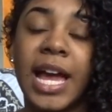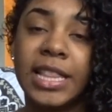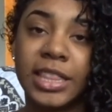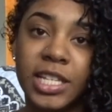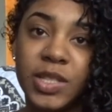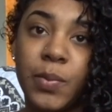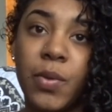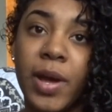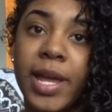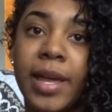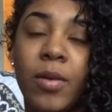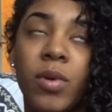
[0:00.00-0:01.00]
at this
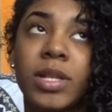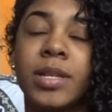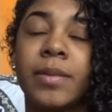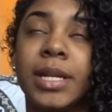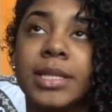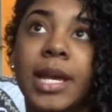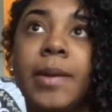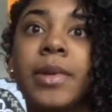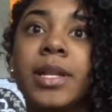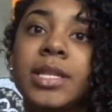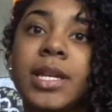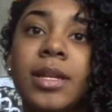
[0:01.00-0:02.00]
point, once I'm like 10 minutes